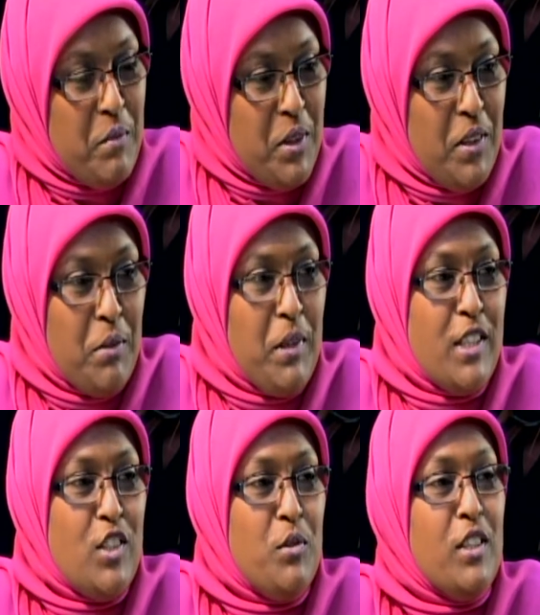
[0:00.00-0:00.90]
May Allah
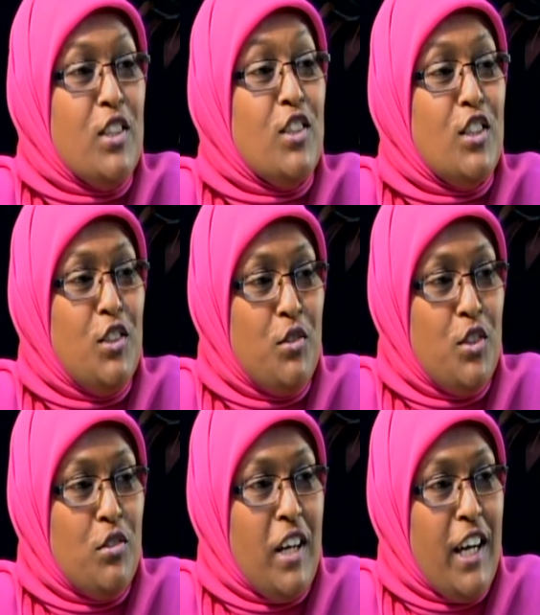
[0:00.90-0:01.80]
bless you and continue
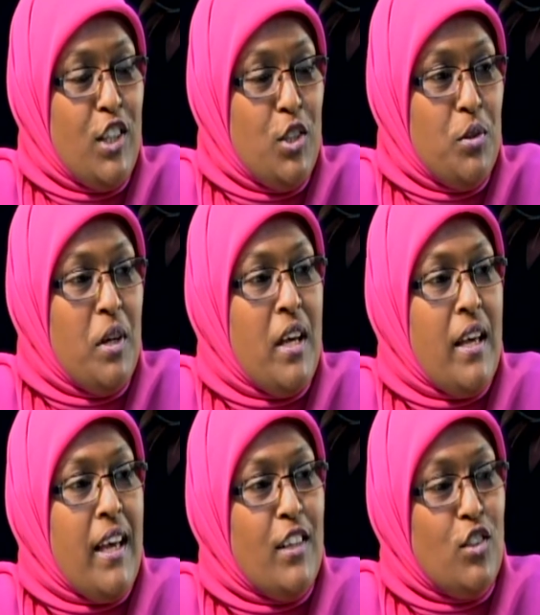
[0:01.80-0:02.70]
to guide you
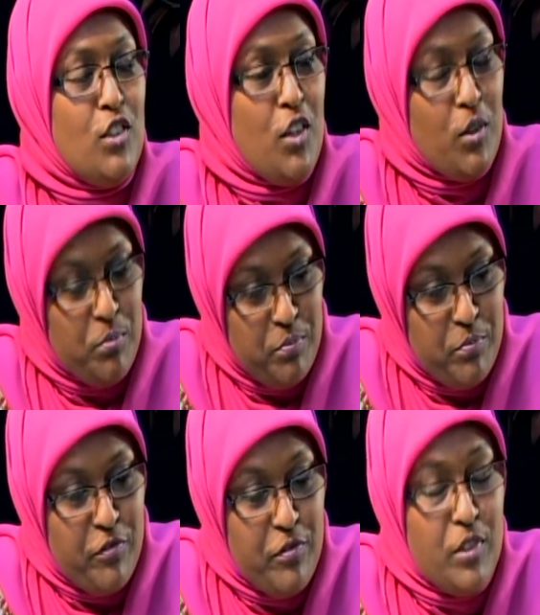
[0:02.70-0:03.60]
and, you know,
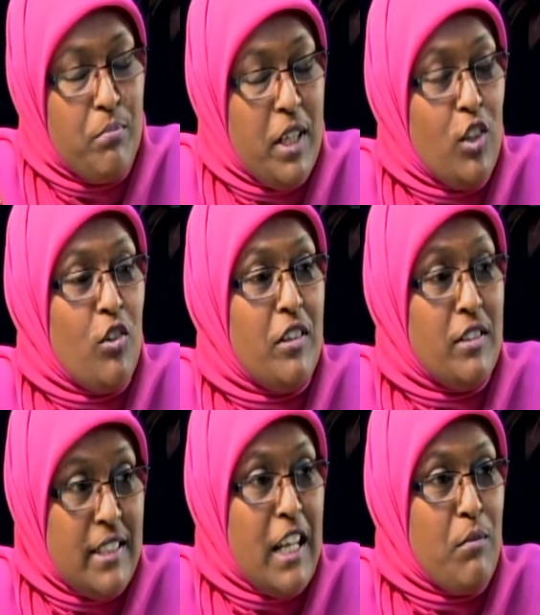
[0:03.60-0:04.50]
make your
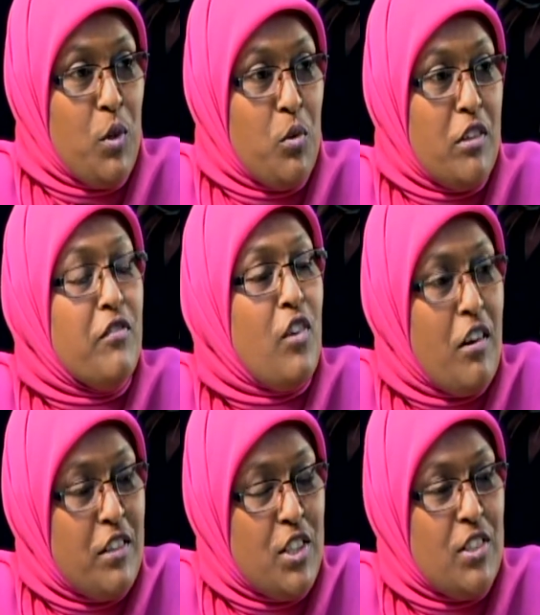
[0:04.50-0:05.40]
Islamic work
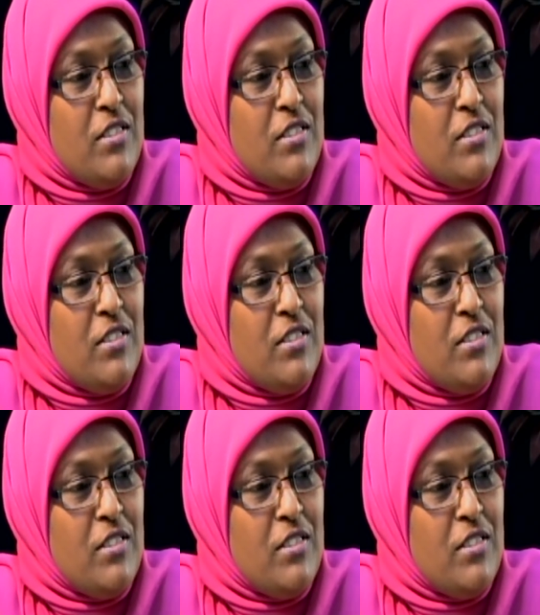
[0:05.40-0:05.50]
flourish,